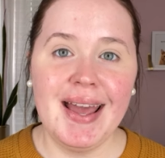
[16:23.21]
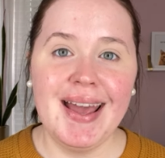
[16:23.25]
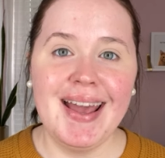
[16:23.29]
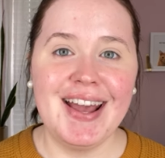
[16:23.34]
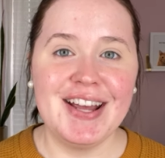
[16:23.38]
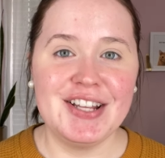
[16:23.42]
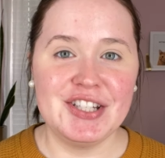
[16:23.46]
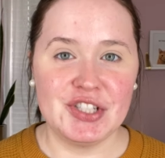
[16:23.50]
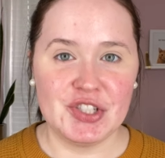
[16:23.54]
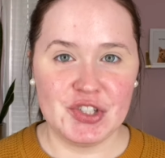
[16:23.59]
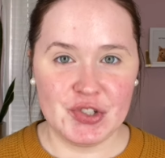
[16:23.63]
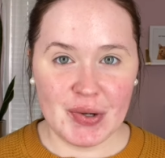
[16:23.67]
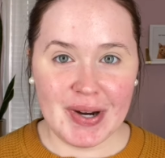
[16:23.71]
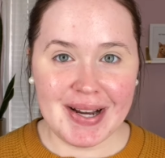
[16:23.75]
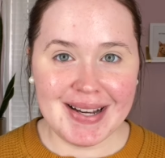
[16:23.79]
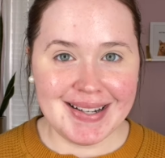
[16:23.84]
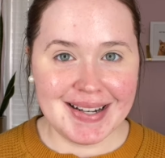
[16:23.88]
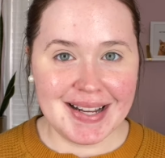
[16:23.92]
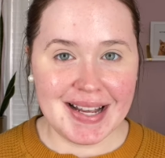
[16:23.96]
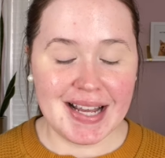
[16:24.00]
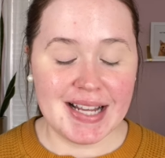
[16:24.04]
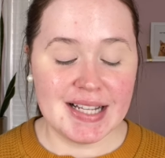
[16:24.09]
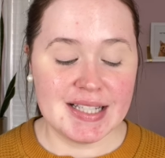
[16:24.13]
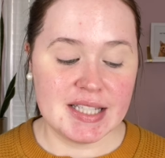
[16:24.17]
and straighten
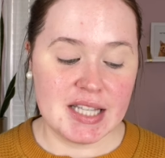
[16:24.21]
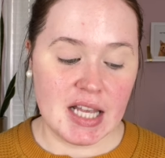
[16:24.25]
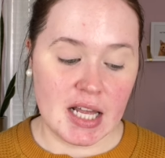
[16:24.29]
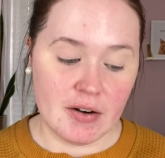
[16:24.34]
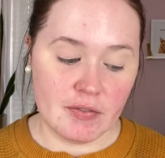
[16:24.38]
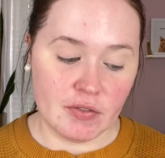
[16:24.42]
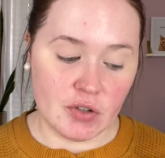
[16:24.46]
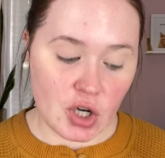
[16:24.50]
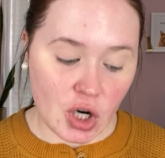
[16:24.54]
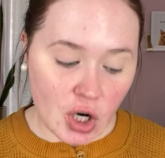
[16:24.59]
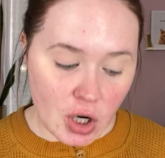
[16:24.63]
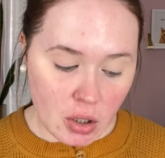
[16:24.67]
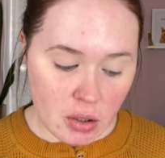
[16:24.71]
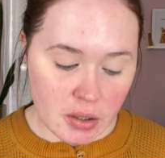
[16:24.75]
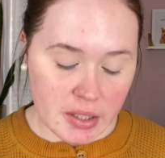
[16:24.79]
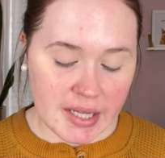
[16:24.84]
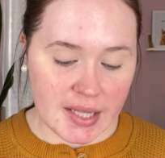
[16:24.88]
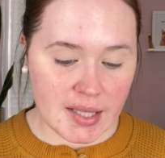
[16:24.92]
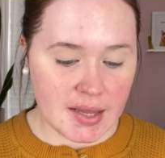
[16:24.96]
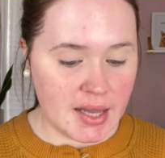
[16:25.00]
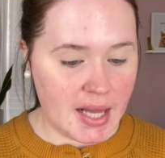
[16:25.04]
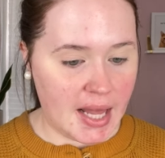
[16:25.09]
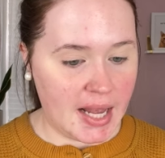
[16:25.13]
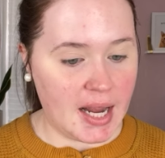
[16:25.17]
it instead of curl
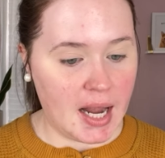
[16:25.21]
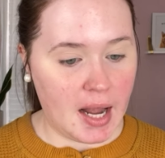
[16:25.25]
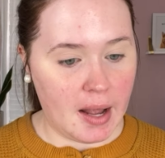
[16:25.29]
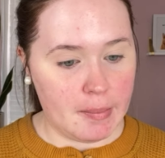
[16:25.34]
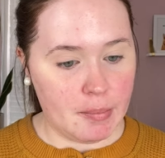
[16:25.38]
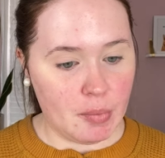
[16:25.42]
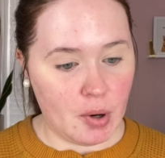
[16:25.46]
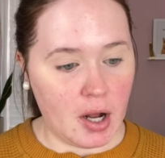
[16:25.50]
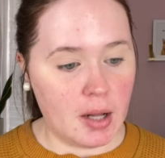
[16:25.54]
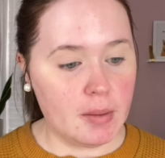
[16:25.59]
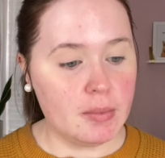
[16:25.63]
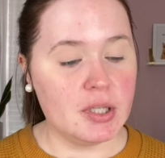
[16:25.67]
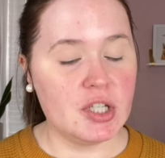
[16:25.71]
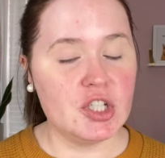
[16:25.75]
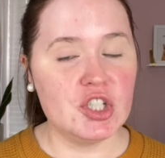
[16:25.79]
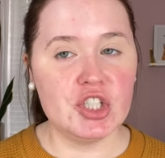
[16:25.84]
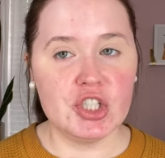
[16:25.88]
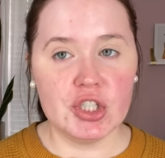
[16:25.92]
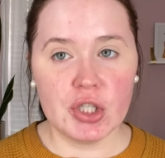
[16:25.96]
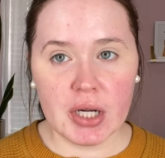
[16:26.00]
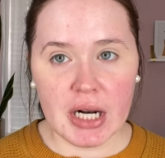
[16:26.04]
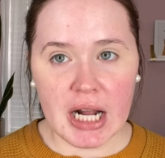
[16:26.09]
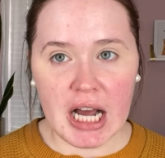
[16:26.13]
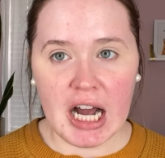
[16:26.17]
it like I probably
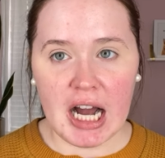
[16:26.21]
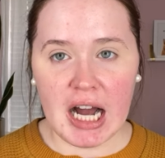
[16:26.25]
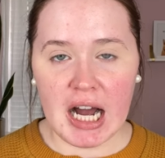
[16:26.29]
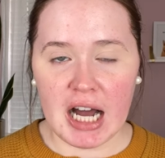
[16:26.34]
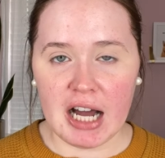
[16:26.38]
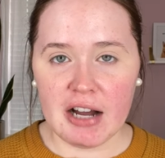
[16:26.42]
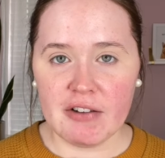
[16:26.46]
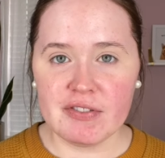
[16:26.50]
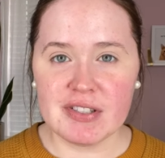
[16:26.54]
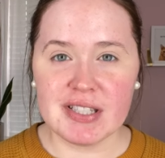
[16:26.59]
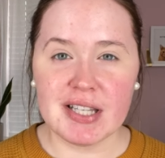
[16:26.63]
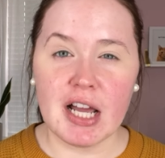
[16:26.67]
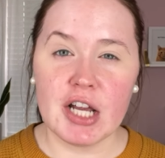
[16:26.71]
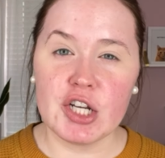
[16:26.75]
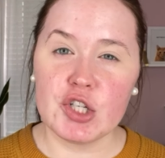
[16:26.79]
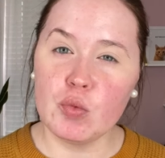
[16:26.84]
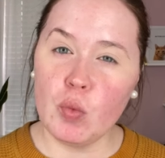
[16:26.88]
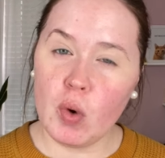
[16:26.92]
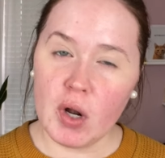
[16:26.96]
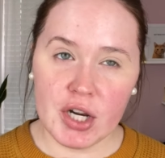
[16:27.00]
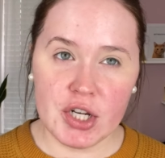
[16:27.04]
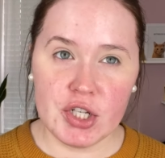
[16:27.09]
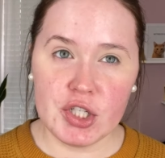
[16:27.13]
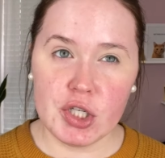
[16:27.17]
should have slash
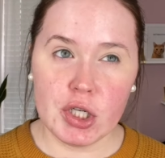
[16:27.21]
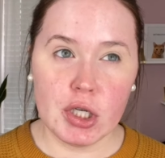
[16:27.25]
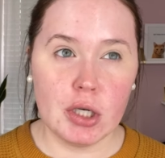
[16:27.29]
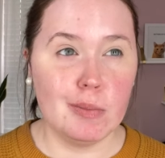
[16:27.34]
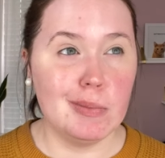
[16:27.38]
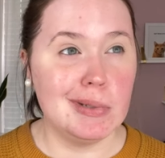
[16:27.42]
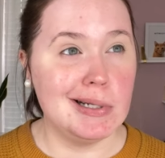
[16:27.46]
wanted to,